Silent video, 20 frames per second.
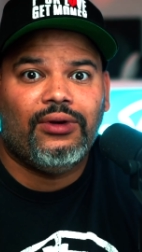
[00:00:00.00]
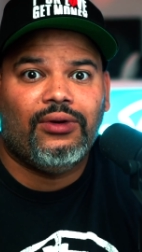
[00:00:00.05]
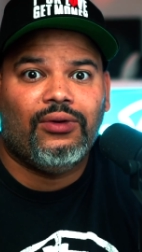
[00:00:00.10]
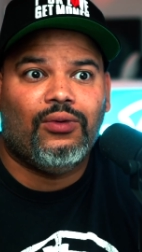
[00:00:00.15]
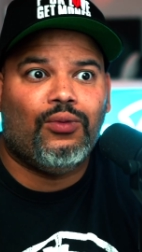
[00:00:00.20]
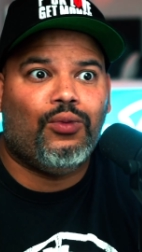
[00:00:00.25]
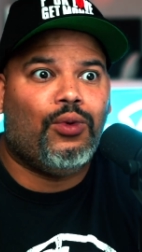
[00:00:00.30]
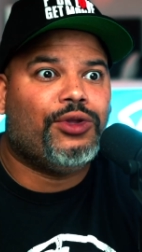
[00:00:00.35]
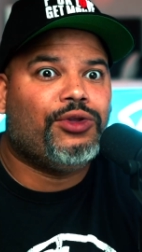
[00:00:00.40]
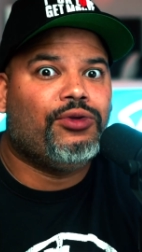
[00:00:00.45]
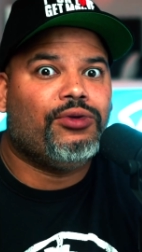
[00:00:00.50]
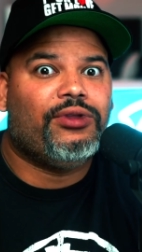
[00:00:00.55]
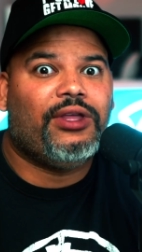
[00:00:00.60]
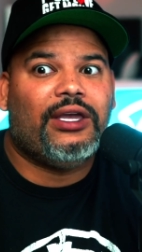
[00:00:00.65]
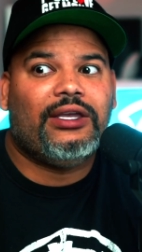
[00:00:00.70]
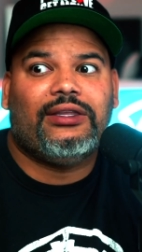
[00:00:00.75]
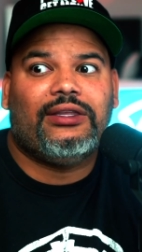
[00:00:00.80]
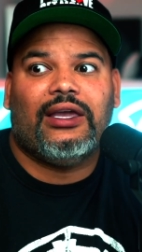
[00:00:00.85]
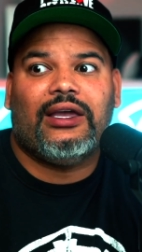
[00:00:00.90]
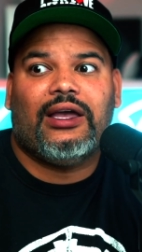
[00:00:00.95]
What do they
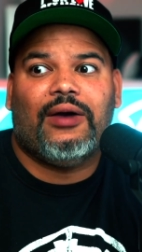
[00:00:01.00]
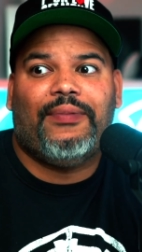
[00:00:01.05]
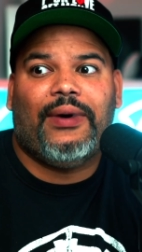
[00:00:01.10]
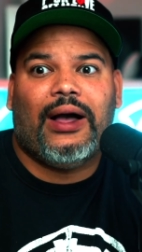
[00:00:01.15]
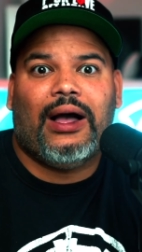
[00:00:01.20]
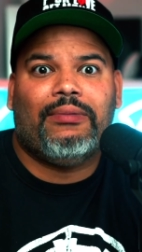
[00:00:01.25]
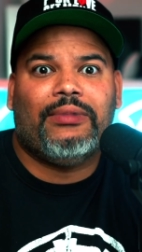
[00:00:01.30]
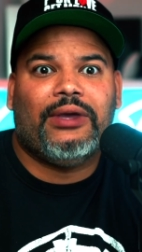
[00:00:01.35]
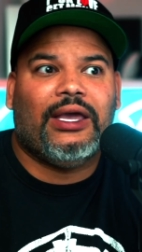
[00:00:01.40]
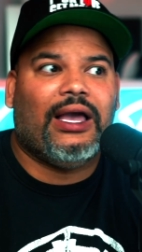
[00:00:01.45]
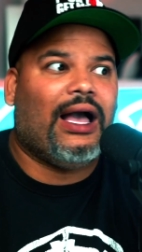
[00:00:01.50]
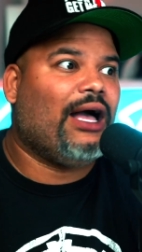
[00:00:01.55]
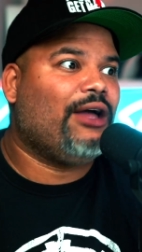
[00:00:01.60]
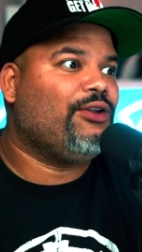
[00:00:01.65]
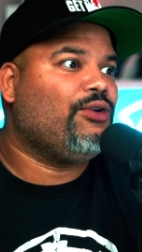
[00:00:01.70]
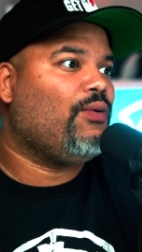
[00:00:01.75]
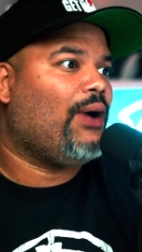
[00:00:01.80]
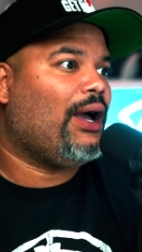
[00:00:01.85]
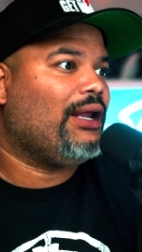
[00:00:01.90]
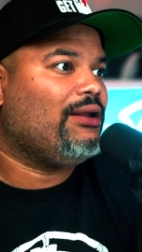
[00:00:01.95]
think about me? How
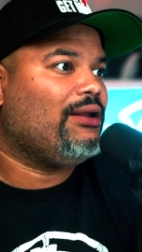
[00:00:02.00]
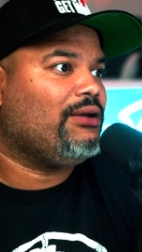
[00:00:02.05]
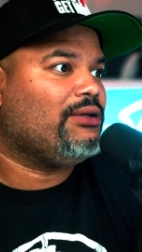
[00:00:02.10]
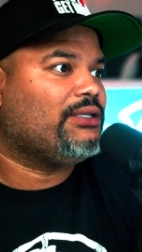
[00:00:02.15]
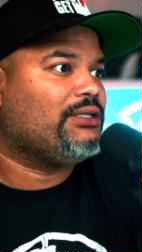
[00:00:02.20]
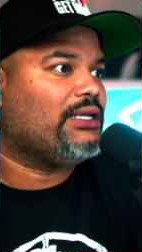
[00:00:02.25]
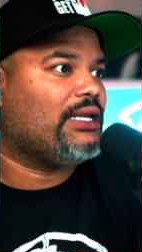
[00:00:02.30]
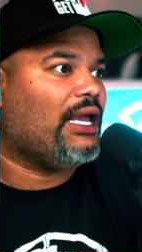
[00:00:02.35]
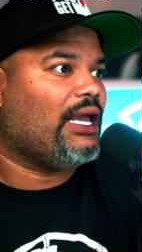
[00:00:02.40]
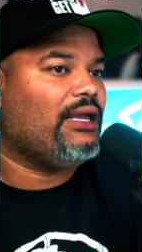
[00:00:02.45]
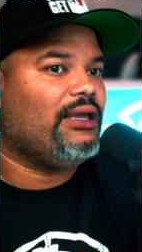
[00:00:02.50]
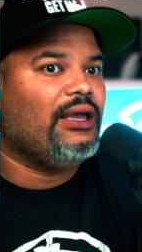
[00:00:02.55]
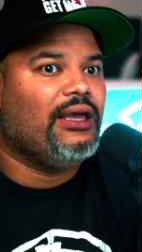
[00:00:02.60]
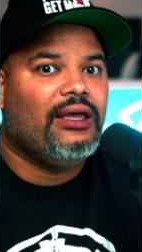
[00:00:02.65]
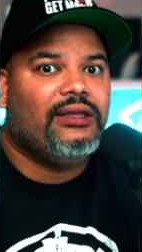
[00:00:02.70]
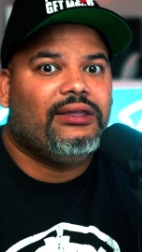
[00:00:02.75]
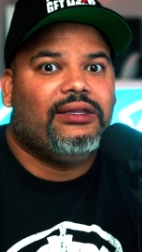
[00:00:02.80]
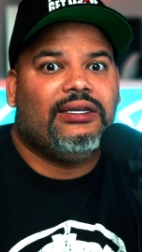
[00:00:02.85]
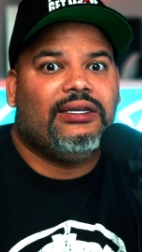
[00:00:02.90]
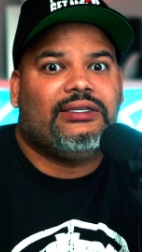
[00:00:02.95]
do I look today?
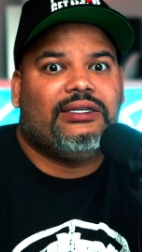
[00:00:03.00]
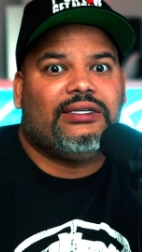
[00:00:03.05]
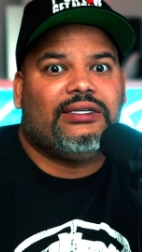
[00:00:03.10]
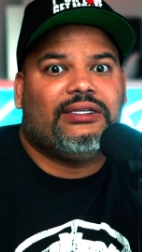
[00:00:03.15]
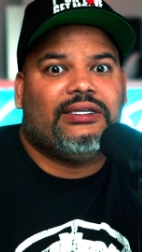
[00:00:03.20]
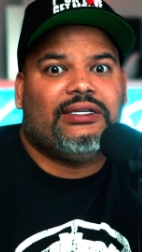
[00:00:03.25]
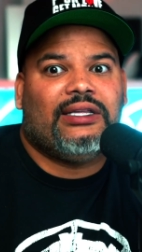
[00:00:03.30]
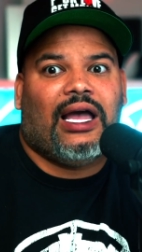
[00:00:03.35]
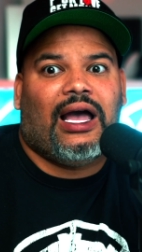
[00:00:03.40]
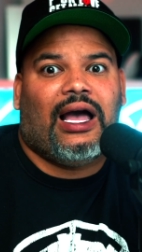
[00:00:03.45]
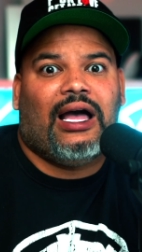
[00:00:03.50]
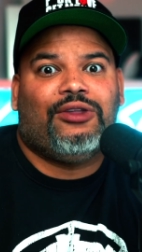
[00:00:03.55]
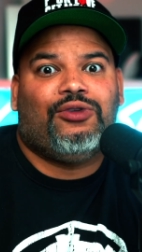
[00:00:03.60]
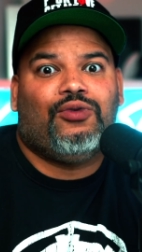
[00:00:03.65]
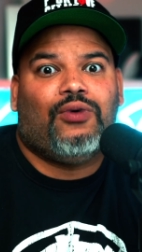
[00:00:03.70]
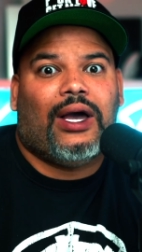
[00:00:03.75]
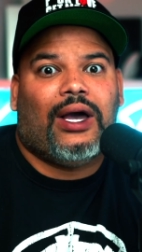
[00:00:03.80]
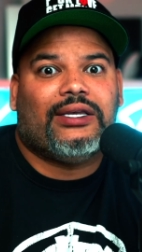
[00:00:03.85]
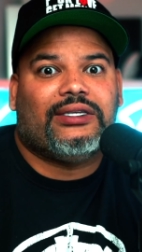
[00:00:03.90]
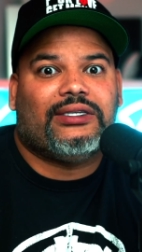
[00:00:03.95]
This, this, and that. How do
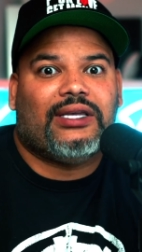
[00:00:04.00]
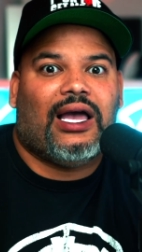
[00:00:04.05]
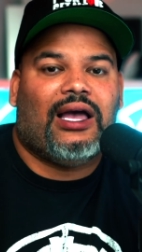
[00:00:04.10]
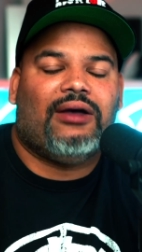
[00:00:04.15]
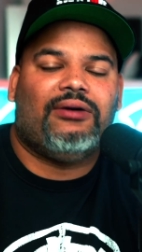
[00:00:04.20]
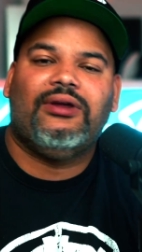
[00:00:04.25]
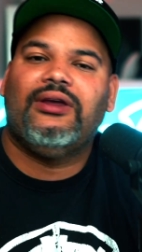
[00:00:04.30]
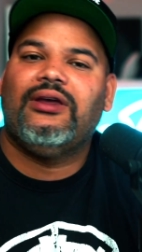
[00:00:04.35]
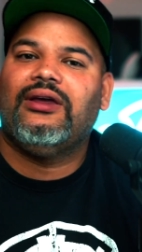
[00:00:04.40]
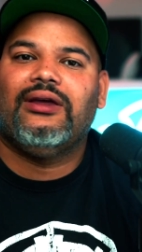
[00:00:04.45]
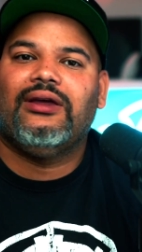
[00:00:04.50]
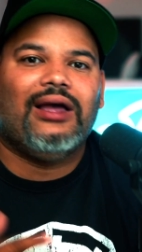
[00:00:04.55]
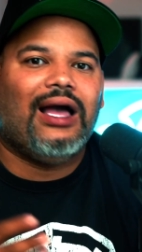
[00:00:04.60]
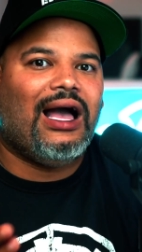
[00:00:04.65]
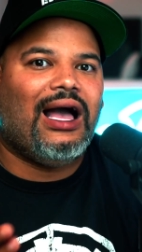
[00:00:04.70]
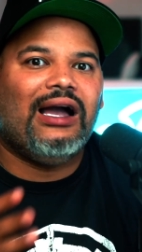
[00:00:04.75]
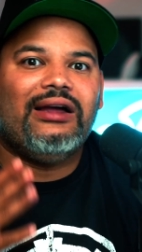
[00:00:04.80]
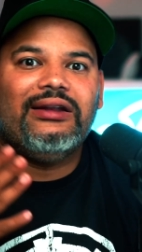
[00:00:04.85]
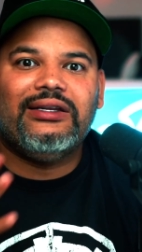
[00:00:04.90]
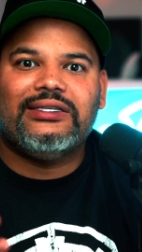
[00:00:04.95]
I sound?
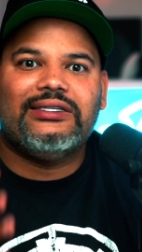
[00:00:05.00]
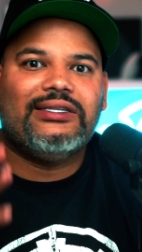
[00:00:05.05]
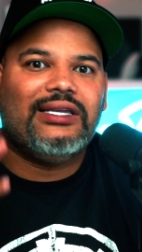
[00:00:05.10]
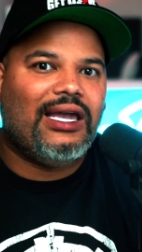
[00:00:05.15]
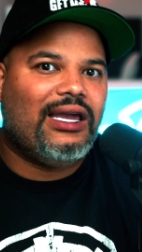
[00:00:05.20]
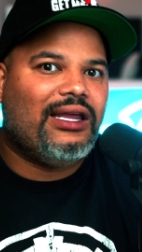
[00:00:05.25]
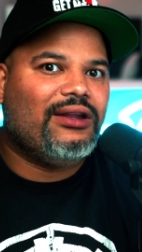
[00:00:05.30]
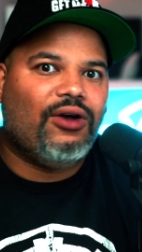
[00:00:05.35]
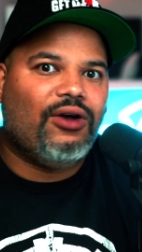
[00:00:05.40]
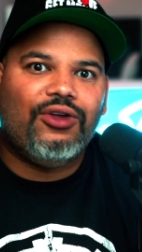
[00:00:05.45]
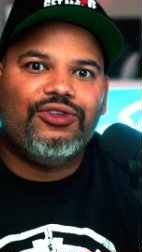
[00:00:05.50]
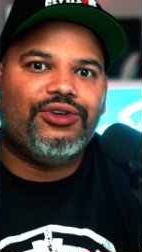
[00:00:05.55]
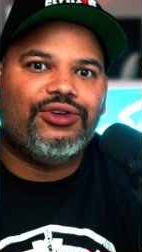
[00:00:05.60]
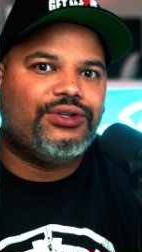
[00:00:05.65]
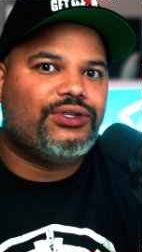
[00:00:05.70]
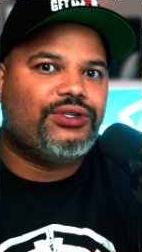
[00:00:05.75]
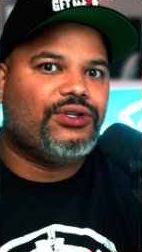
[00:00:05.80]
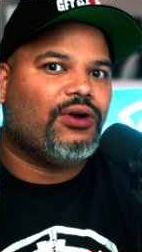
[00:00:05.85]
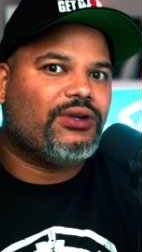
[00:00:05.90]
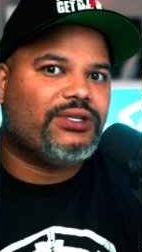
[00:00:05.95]
I understand all those
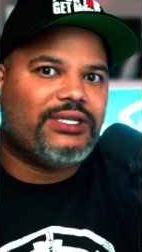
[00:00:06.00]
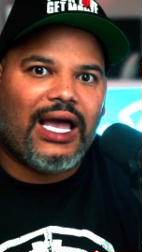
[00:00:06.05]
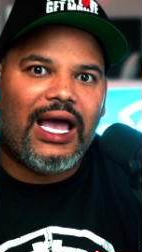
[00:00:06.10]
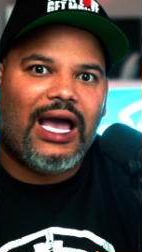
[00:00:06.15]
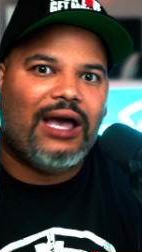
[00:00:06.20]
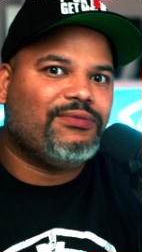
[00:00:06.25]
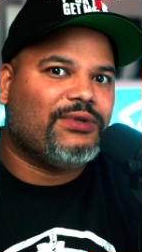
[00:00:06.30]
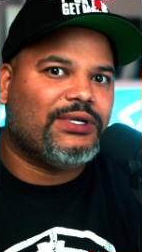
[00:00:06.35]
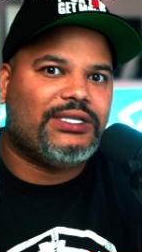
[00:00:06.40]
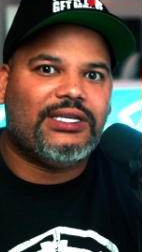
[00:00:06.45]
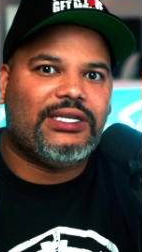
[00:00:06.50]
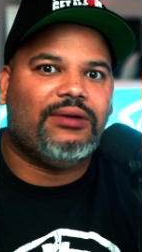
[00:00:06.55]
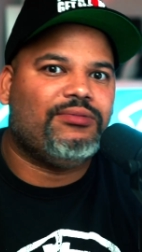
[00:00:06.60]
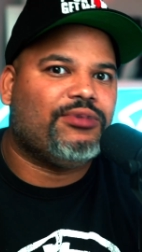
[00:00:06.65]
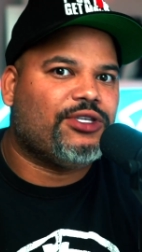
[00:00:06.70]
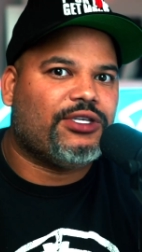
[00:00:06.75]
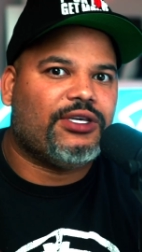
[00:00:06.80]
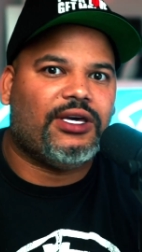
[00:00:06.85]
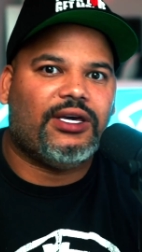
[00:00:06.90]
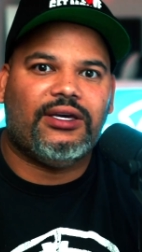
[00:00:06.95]
thoughts. I have the same
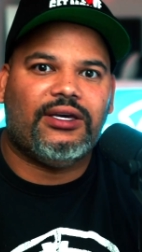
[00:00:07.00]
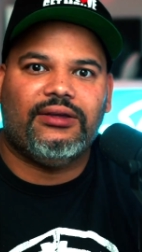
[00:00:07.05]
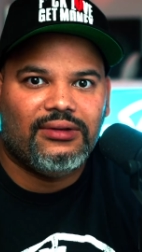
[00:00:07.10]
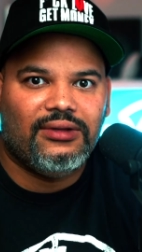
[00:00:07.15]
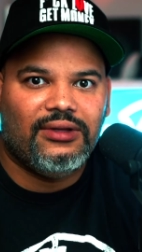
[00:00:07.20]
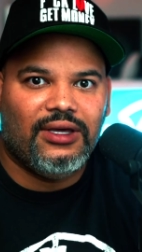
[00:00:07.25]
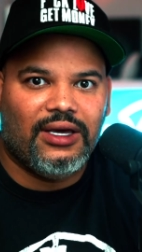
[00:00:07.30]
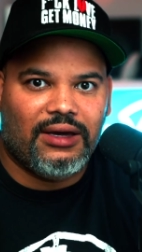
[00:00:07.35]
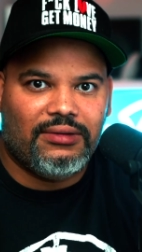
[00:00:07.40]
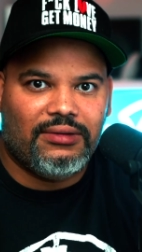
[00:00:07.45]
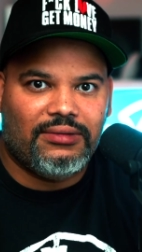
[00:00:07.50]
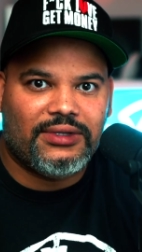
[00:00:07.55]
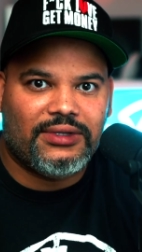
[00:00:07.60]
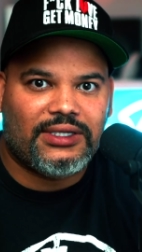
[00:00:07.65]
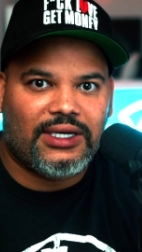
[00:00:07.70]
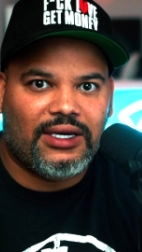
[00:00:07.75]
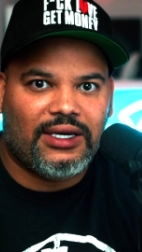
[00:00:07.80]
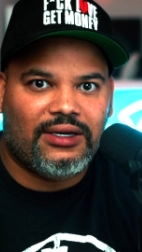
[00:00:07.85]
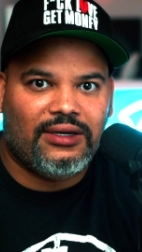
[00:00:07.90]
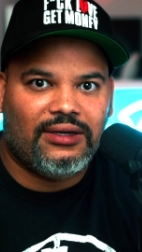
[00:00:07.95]
shit. You get what I'm
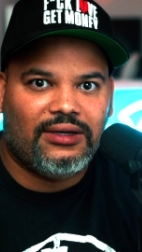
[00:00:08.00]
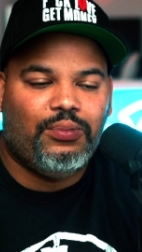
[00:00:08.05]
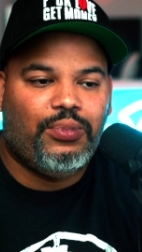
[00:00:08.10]
saying?